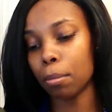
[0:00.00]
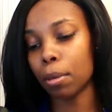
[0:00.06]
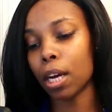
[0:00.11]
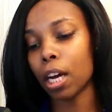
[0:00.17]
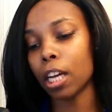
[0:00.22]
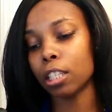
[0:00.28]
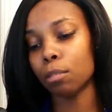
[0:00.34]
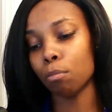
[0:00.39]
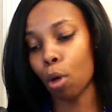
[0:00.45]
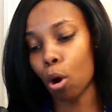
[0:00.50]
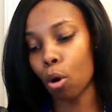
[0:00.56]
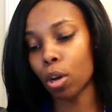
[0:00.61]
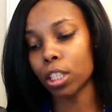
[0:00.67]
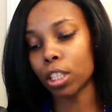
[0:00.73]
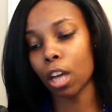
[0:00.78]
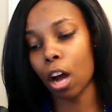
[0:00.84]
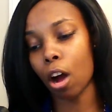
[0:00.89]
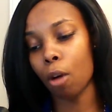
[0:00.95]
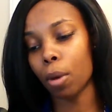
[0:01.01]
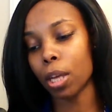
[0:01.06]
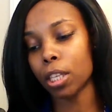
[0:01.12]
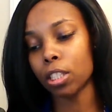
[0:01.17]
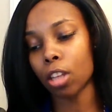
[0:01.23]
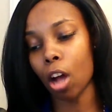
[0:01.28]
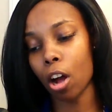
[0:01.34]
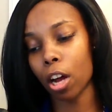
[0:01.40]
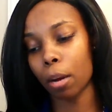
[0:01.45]
because Mo is
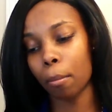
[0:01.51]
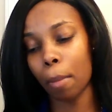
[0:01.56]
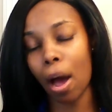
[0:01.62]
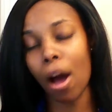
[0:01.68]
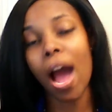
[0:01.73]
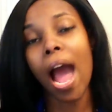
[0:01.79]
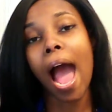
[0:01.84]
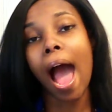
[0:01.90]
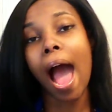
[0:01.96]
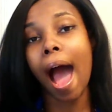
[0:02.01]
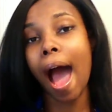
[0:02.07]
always talking about